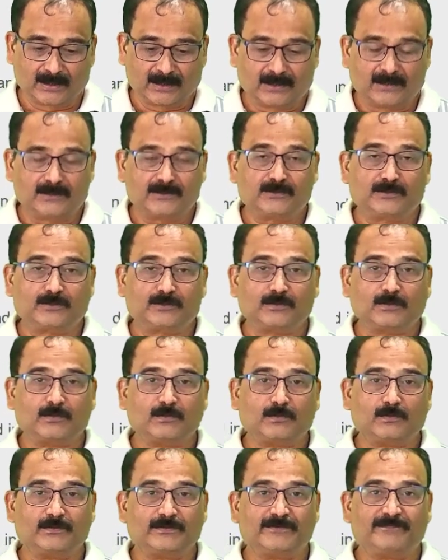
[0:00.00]

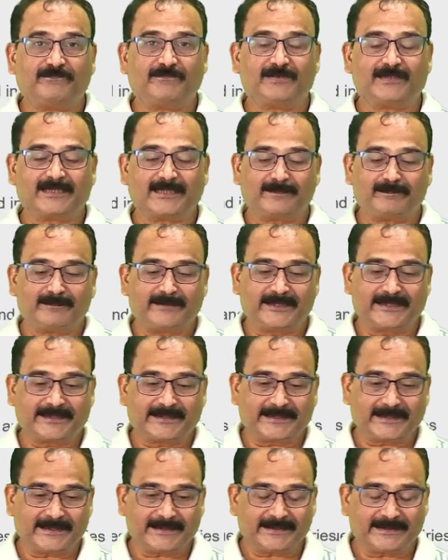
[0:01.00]
So if we can
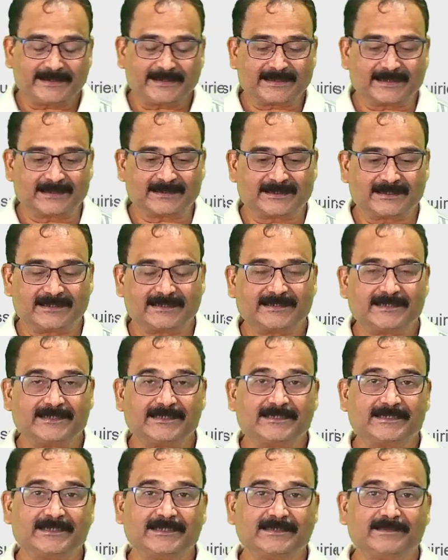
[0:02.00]
maintain the
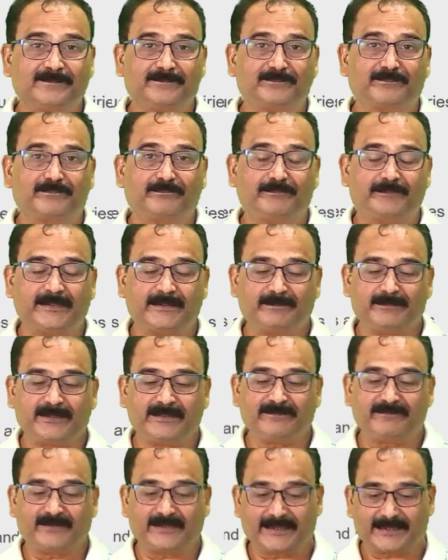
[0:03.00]
consistency, maybe
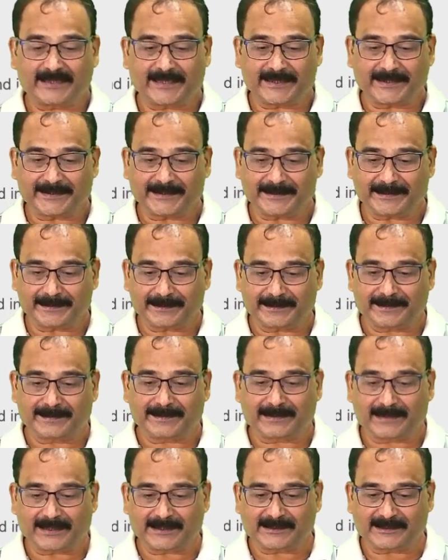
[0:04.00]
we can
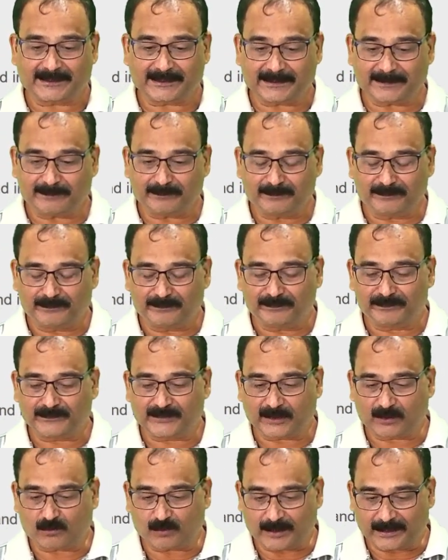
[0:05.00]
achieve the
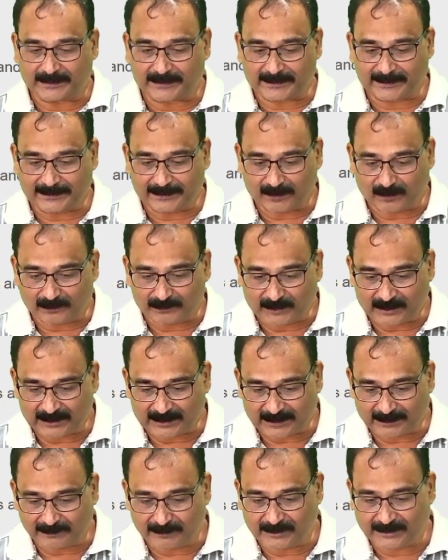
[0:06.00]
quality of the
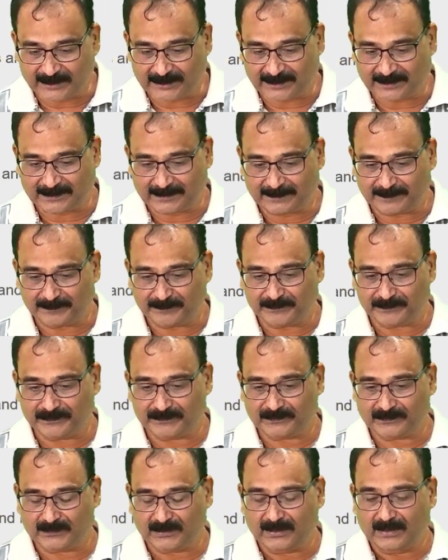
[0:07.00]
services.
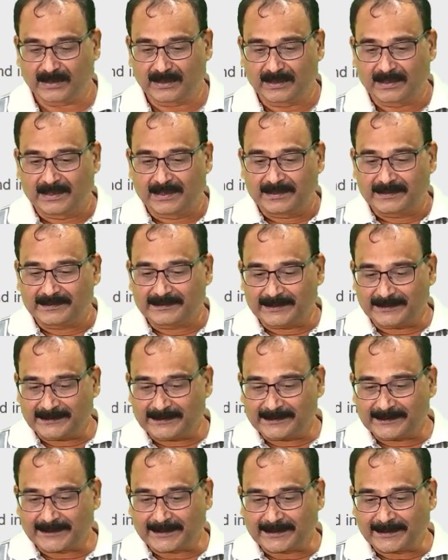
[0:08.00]
Then the
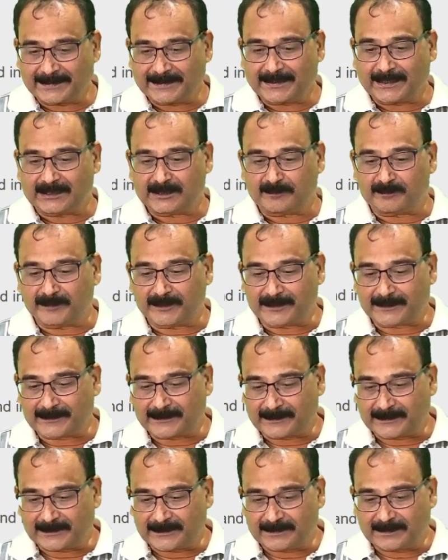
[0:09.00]
second
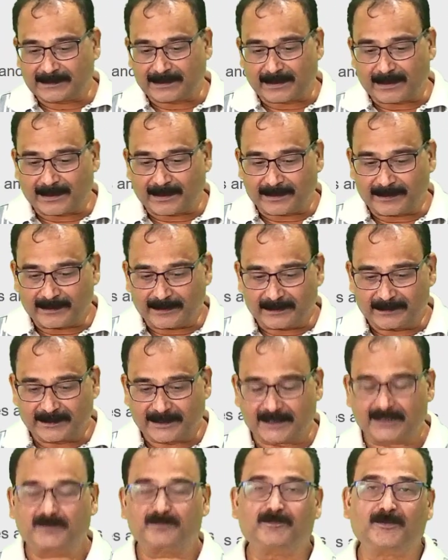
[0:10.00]
aspects are the
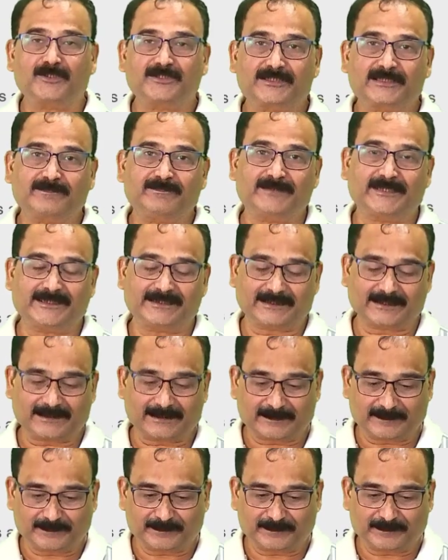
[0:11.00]
responsiveness.